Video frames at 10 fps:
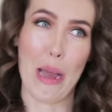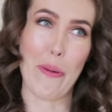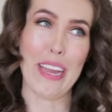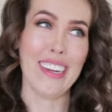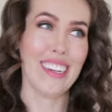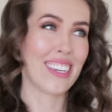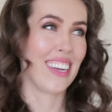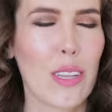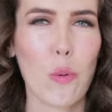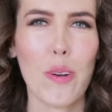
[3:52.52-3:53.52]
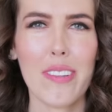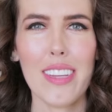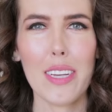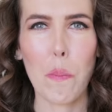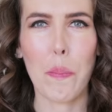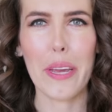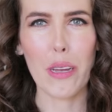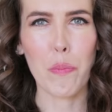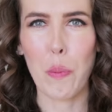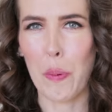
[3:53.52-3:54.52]
happened. There wasn't like a
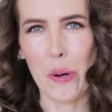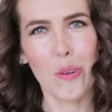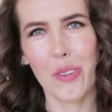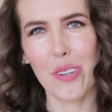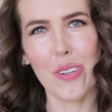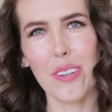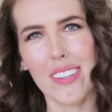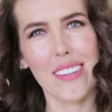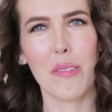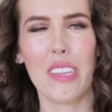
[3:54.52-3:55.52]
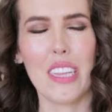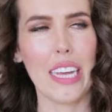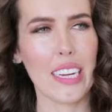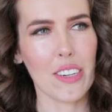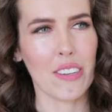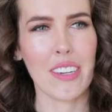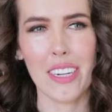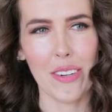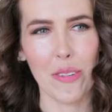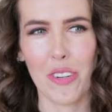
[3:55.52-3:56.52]
big proposal with like,
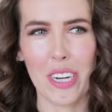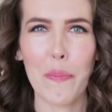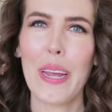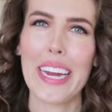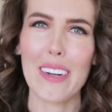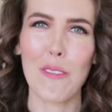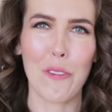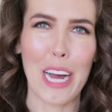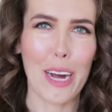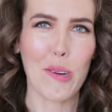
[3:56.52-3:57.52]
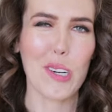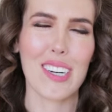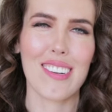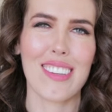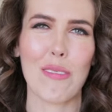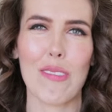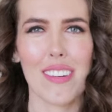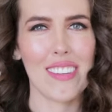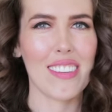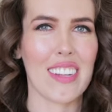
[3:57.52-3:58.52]
you know, champagne and flowers. It was
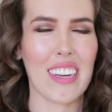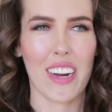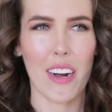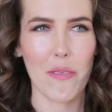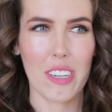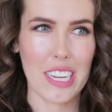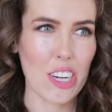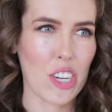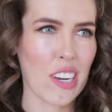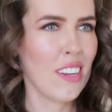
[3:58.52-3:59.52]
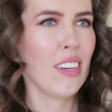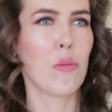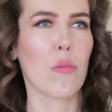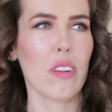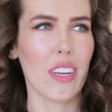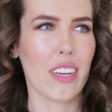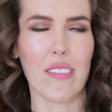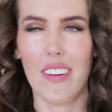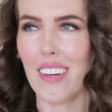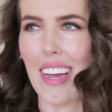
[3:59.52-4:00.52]
just a conversation and we're like,
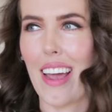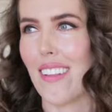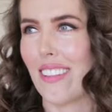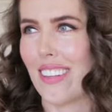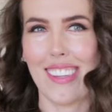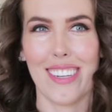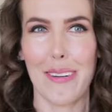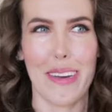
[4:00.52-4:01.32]
okay, let's do